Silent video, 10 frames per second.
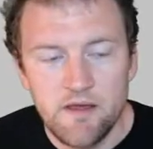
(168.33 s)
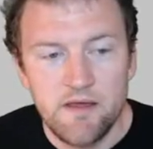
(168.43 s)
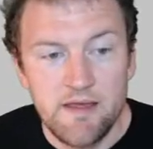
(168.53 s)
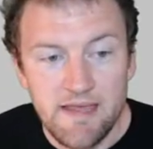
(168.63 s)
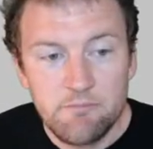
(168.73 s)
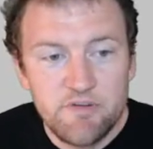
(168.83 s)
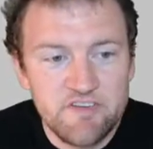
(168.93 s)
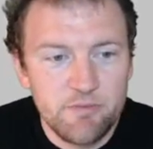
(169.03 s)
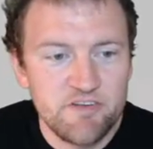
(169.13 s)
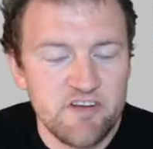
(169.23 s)
Implicit
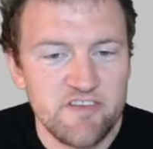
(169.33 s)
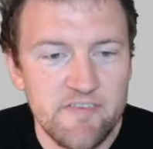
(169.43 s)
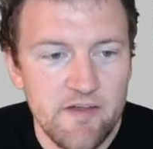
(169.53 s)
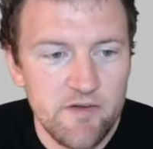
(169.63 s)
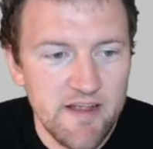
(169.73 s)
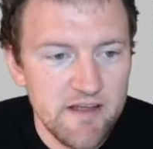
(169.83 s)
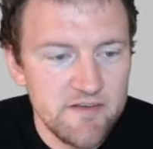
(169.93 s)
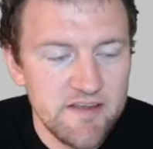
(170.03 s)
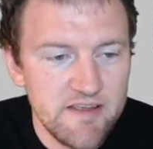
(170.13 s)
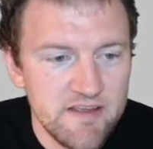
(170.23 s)
prejudice, on the other hand,
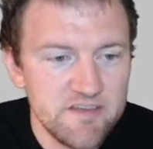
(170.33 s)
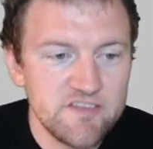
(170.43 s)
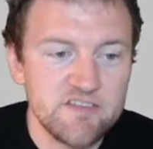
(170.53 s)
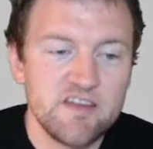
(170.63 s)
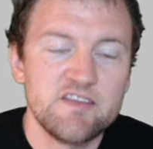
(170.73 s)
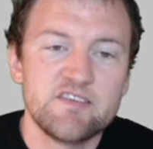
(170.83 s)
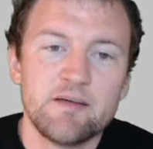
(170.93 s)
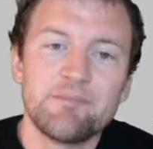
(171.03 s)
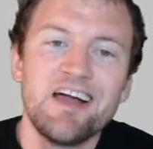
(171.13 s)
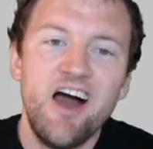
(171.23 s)
is
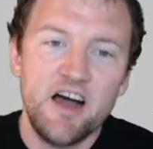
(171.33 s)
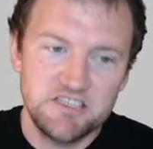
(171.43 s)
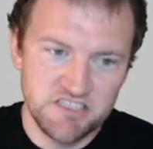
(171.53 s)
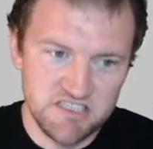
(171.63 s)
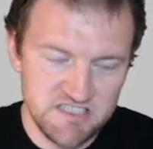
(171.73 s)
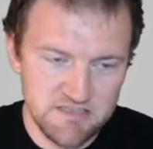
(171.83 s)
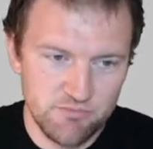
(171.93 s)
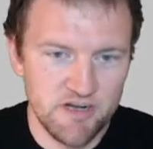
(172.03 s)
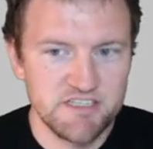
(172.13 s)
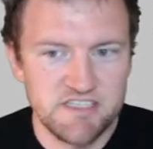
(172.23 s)
subconscious
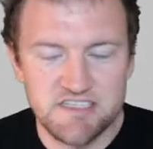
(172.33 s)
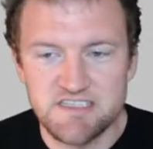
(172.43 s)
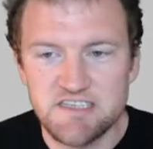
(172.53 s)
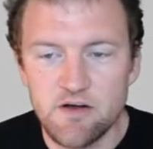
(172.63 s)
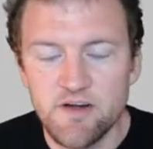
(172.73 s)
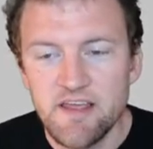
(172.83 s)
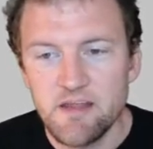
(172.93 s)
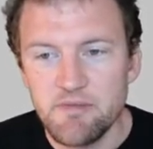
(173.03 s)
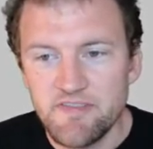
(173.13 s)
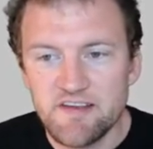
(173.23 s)
prejudice. So it'd
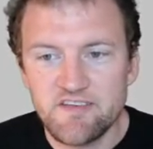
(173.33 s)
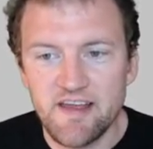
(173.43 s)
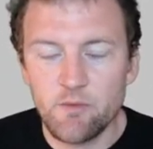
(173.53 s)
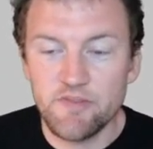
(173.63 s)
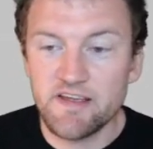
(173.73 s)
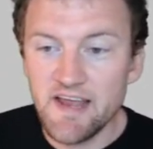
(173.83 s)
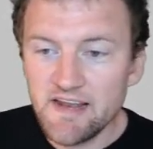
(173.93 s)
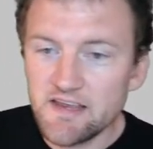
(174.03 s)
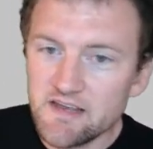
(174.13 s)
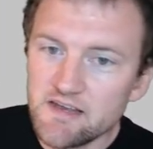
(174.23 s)
be things like with the
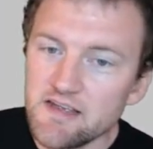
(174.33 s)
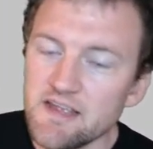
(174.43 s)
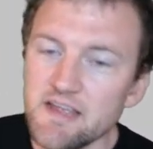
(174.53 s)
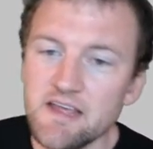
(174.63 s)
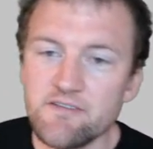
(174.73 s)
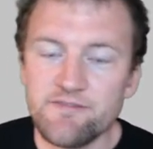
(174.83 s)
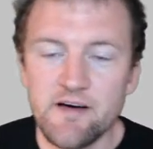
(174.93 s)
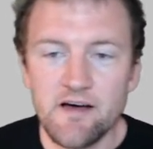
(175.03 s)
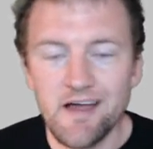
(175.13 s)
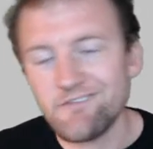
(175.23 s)
Canadian. If
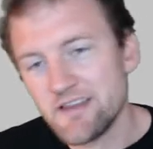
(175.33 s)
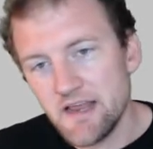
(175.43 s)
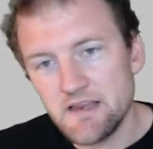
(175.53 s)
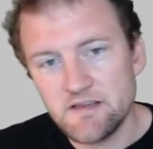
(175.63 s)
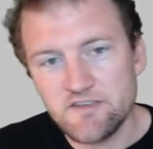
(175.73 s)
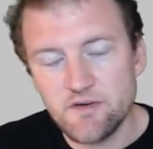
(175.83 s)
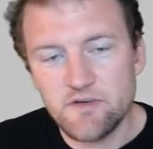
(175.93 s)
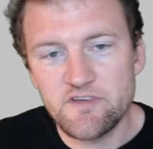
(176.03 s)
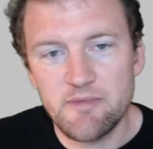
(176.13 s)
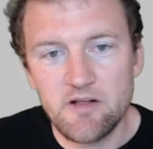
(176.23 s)
I have Canadian
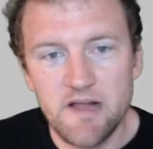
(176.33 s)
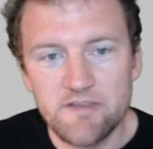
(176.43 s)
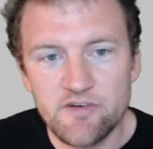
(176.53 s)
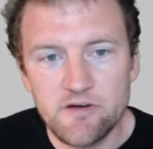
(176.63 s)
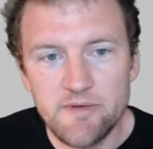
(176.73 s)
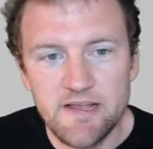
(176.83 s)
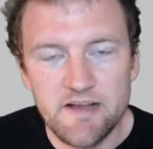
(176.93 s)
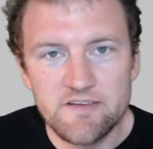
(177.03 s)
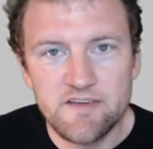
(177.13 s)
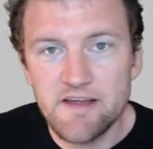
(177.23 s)
students in my classroom and I
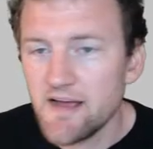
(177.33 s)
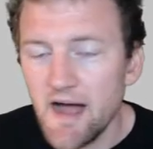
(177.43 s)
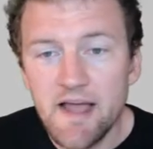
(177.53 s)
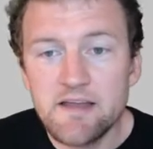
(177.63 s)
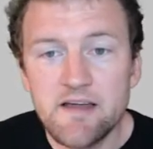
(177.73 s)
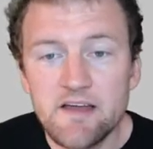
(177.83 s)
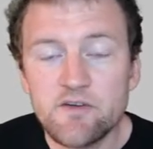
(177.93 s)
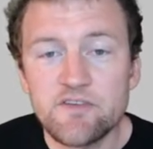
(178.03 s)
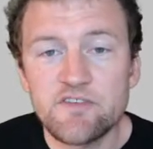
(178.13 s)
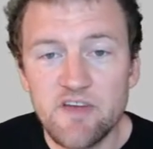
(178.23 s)
say, I
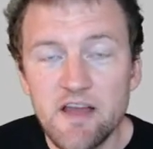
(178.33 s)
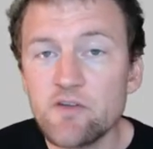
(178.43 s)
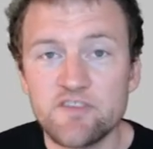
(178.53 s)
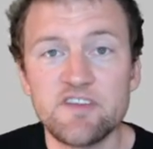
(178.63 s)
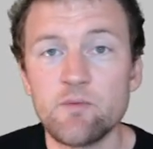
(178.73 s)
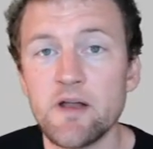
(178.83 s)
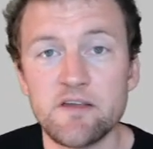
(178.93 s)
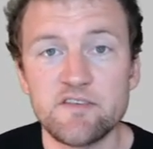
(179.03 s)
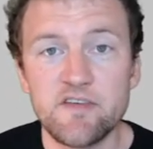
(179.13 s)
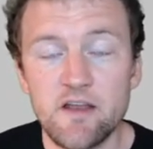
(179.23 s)
don't see
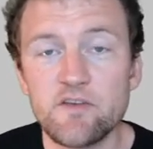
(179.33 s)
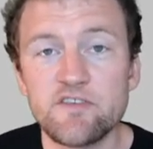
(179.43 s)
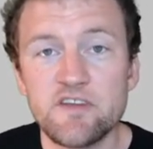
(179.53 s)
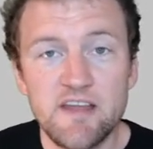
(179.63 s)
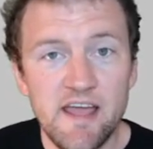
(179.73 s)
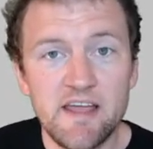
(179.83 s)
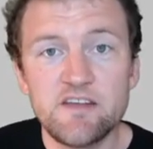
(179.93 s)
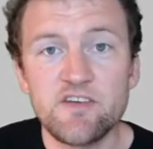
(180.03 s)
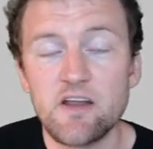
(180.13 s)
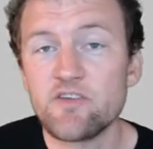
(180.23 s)
race, I don't see
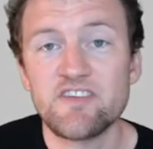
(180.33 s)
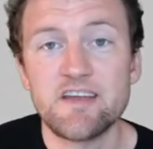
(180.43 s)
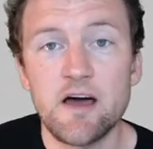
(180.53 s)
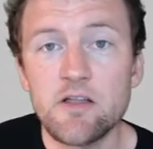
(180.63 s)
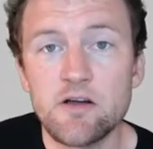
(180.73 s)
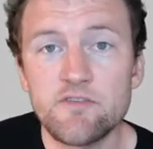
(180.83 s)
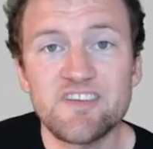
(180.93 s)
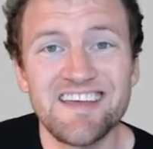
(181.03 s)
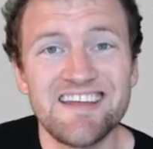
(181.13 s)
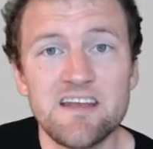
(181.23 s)
age, I don't see color of skin,